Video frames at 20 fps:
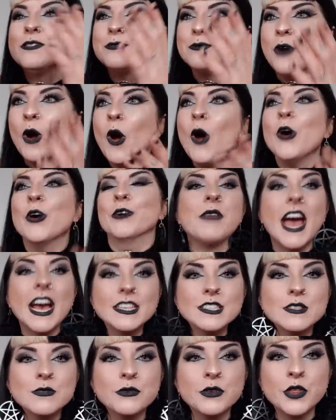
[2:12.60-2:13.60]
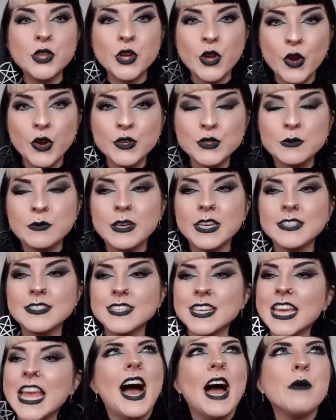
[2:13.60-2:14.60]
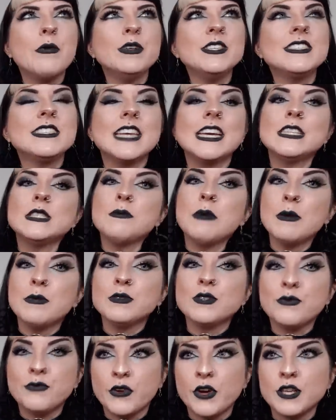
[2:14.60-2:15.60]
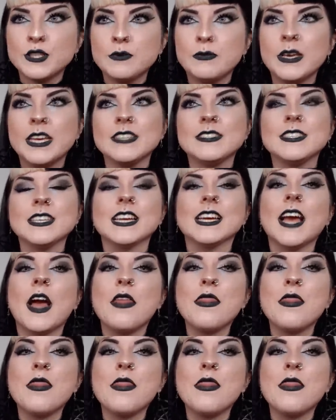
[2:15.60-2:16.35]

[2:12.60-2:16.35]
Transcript: Wrong. As for the nose piercing, I wouldn't say it's people's first piercing.